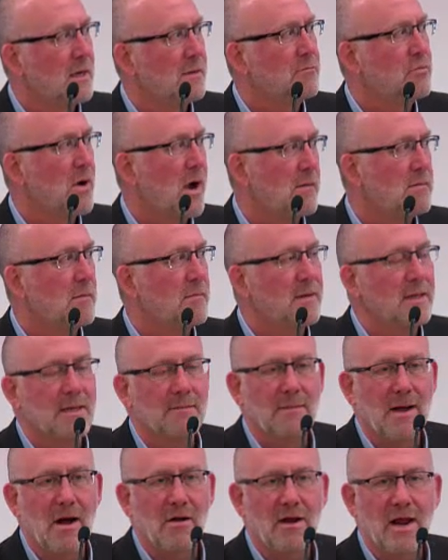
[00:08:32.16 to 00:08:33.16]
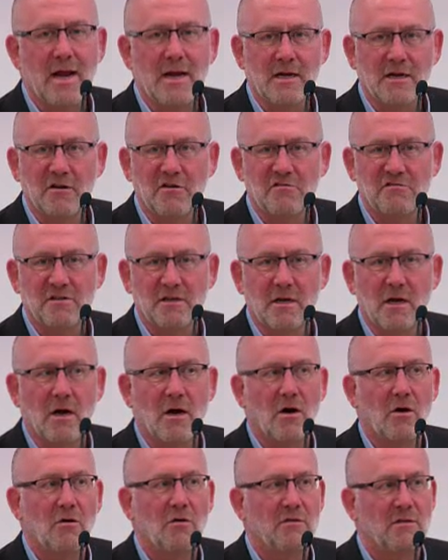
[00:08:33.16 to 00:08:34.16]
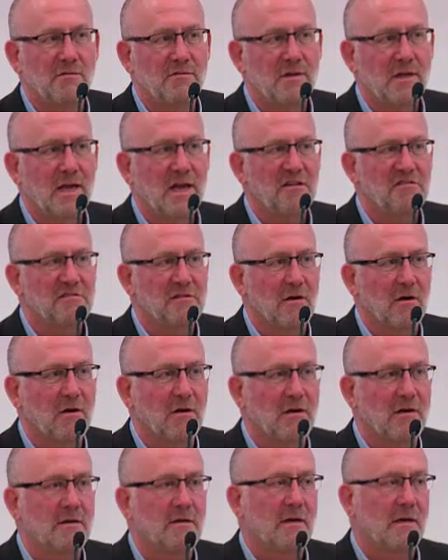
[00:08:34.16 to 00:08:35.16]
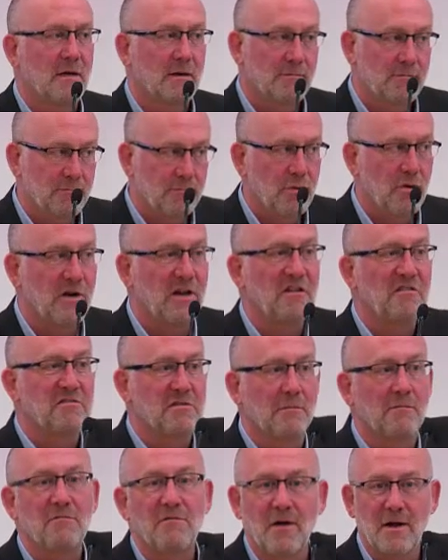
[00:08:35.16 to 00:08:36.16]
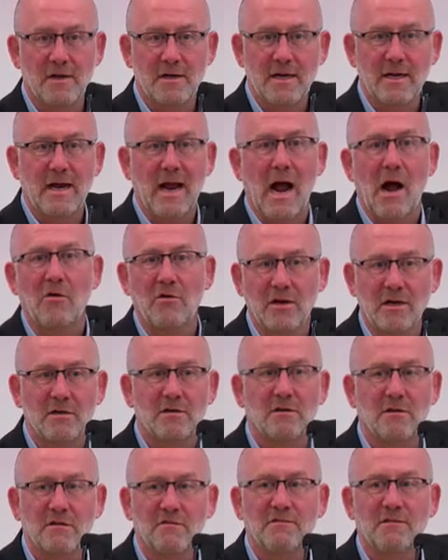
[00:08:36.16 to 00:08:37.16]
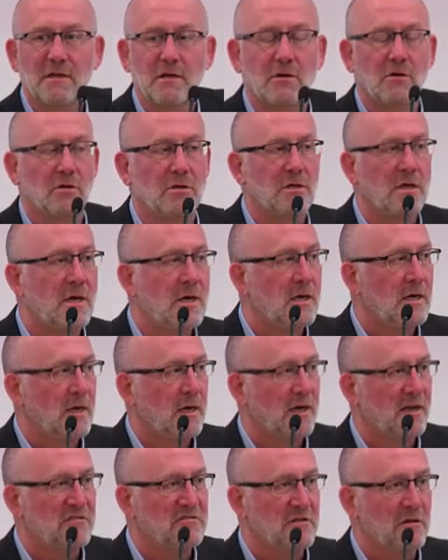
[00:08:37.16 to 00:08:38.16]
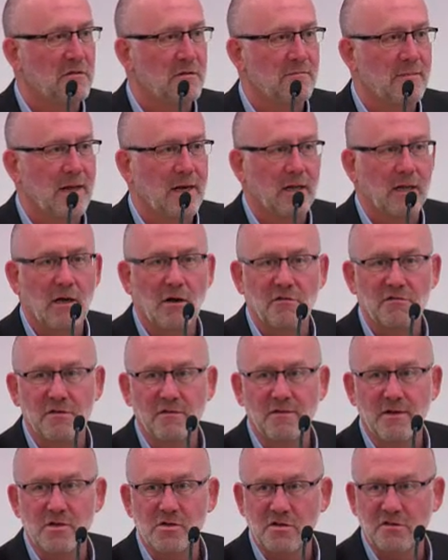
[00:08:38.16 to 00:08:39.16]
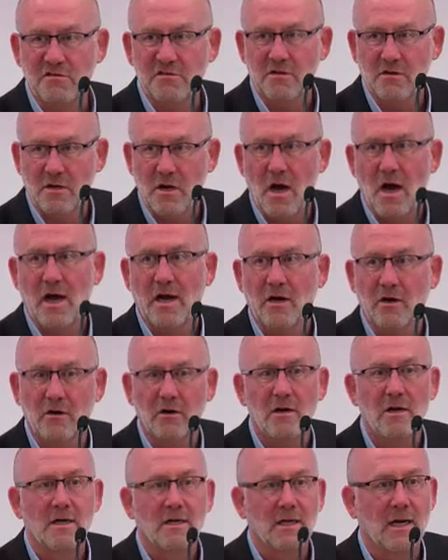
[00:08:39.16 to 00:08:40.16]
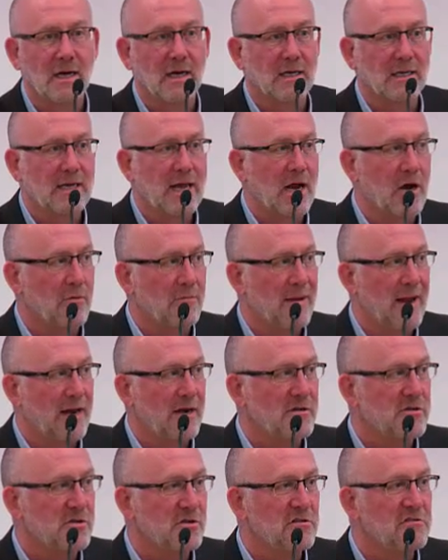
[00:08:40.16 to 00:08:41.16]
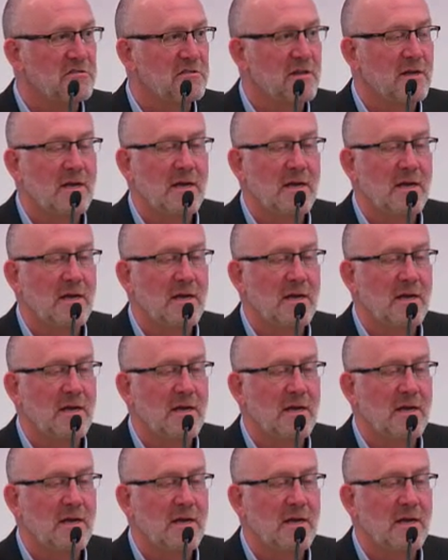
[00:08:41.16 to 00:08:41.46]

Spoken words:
probably about 8 years ago, the VA started putting some funding out into the field so that mental health divisions could hire care managers